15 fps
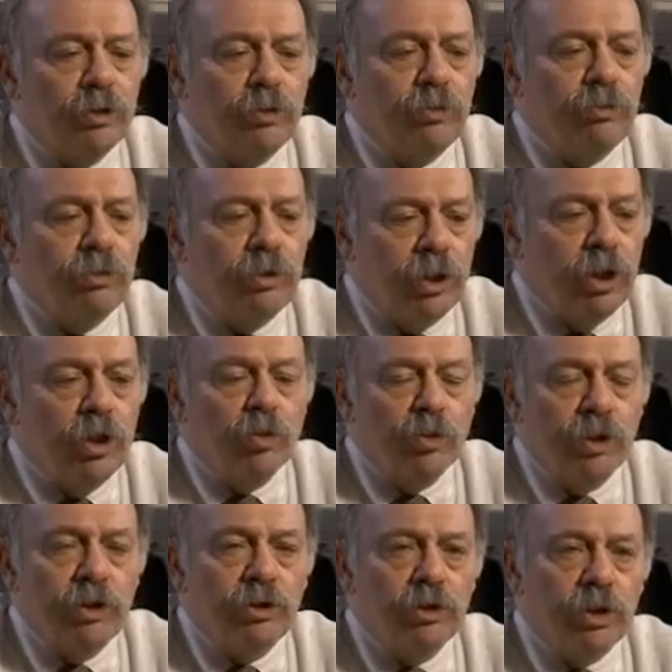to
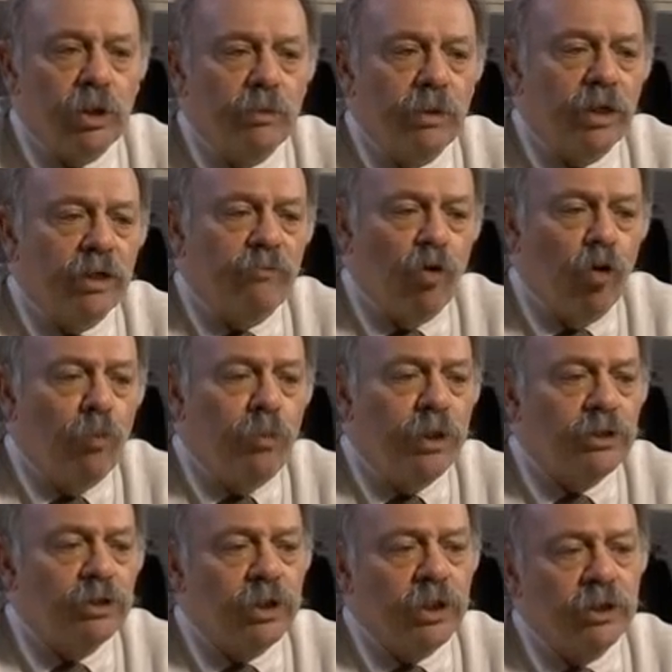decrease the amount of
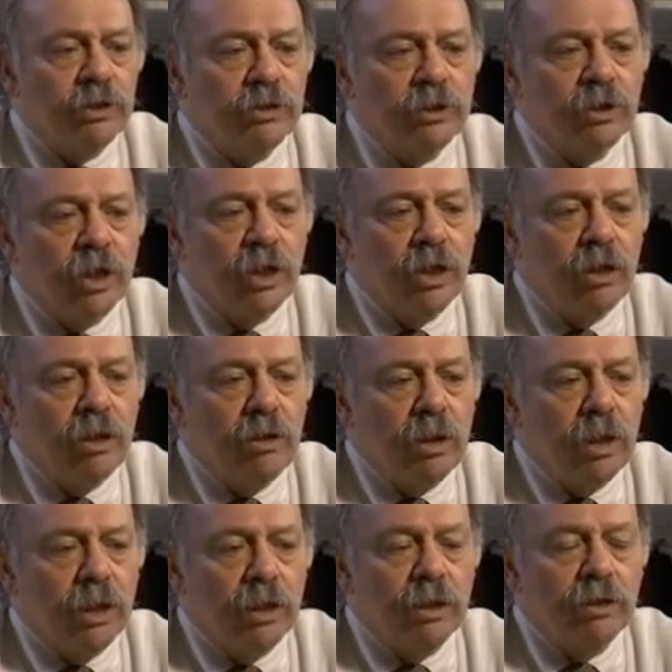opiates that they're taking,
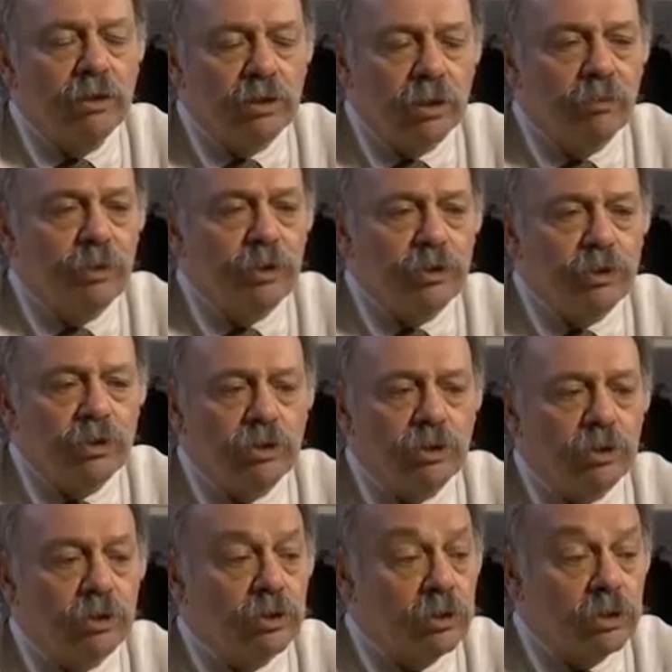and in some
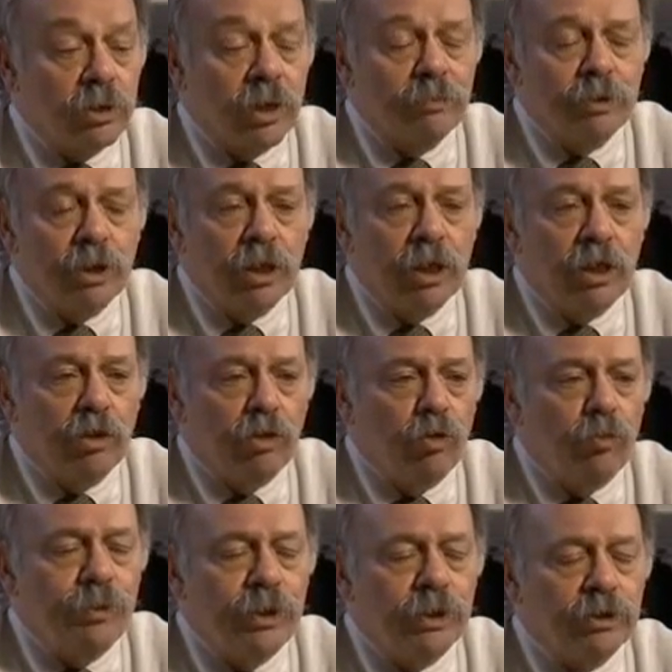instances to stop taking
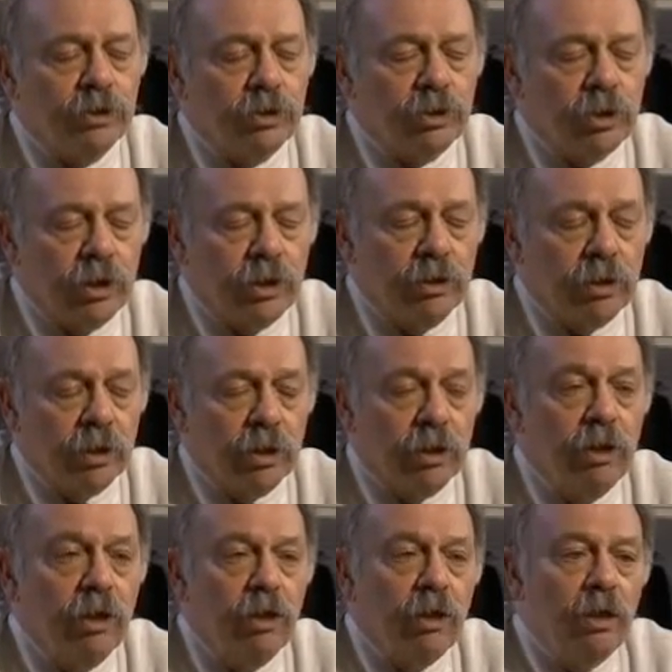opiates entirely
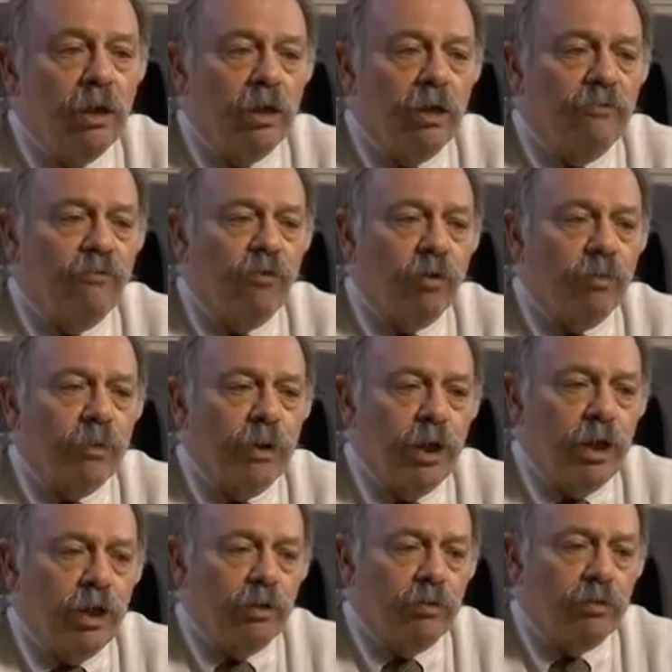for pain